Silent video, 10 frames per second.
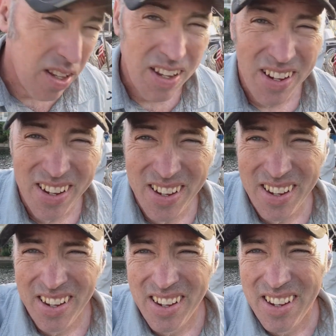the
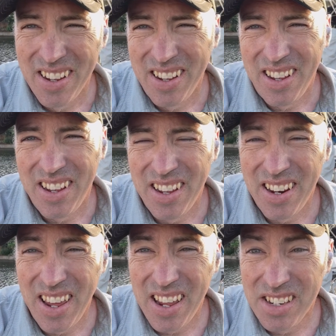
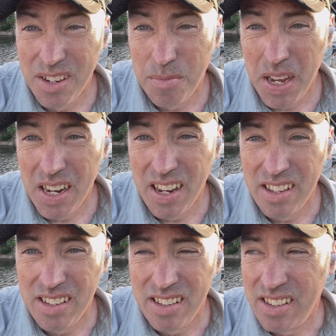engine
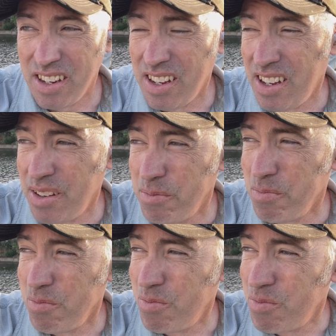maintenance,
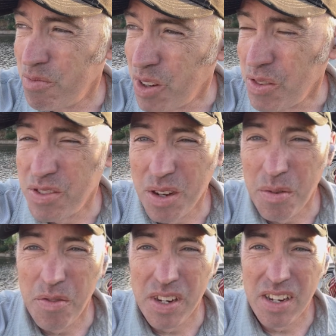we have some
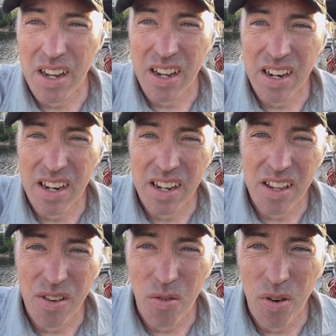of it done.
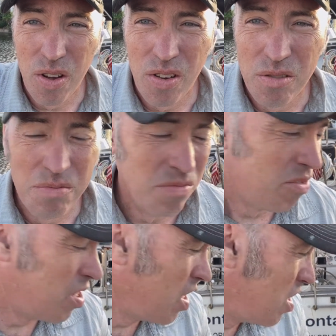The oil
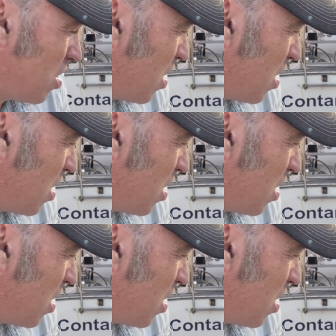change,